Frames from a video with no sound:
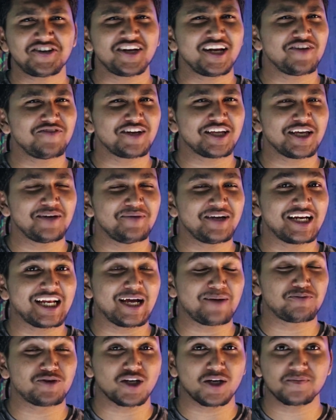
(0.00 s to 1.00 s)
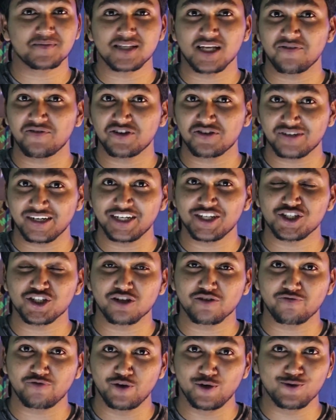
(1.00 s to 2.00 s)
Entry-level gaming laptops have a
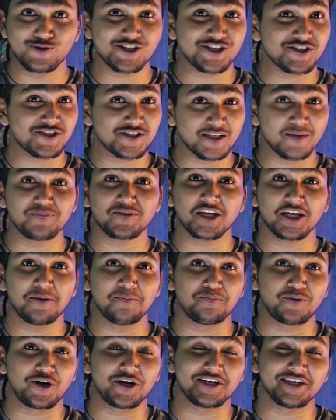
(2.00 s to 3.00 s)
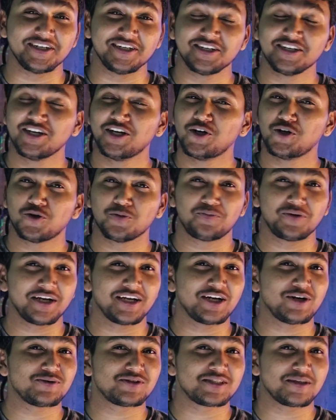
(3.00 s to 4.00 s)
tradition of losing something important to
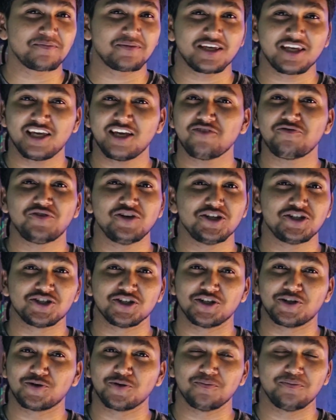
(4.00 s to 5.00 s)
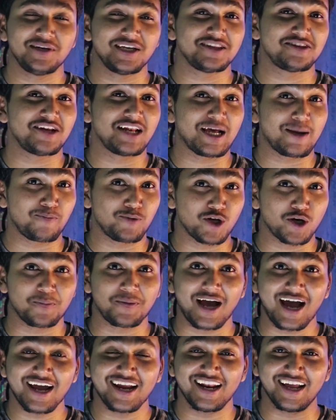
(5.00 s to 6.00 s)
bring out some key feature to make the
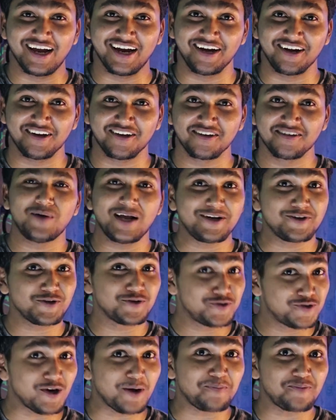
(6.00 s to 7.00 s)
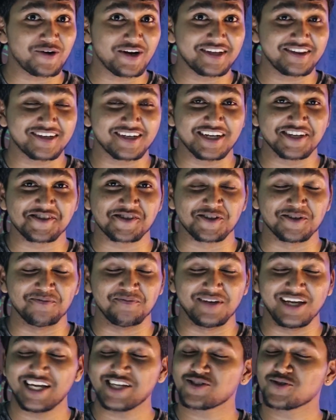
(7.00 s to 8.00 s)
laptop highlight. Well, to drop break the
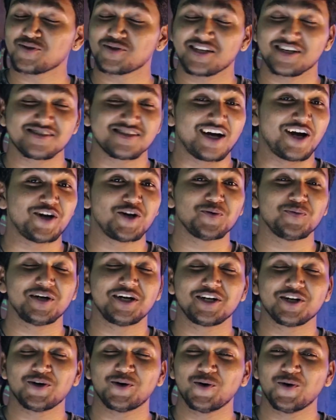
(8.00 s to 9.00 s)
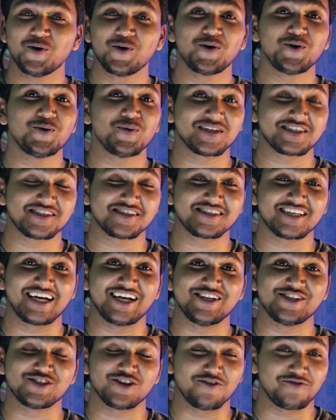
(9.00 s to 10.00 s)
custom, ASUS has underwent a whole new
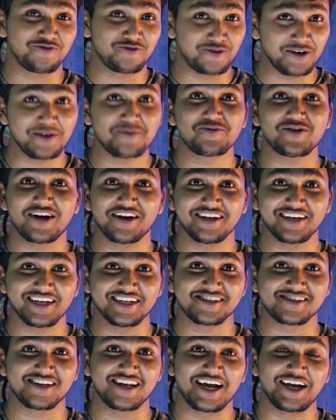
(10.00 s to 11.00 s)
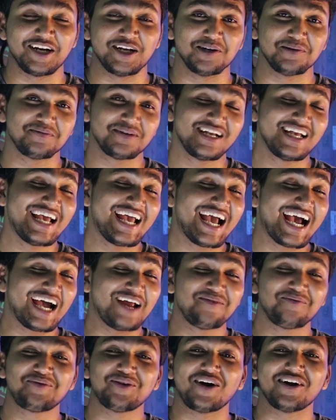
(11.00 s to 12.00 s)
exercise of rebranding its lineup
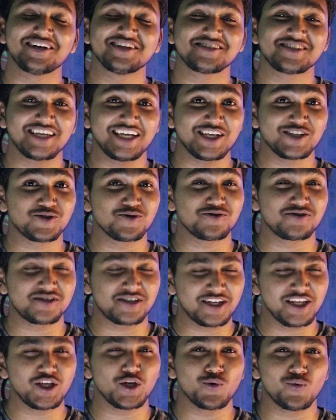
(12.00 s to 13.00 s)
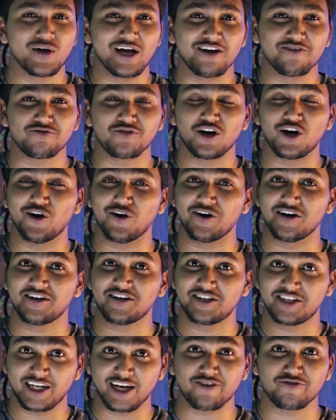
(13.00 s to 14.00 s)
and brought us ASUS TUF
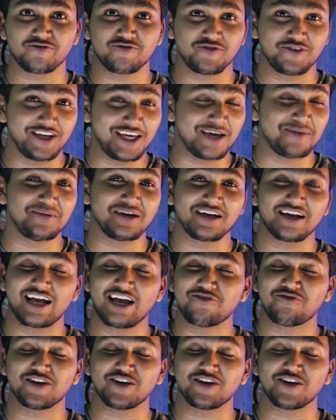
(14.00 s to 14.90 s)
or Tough Gaming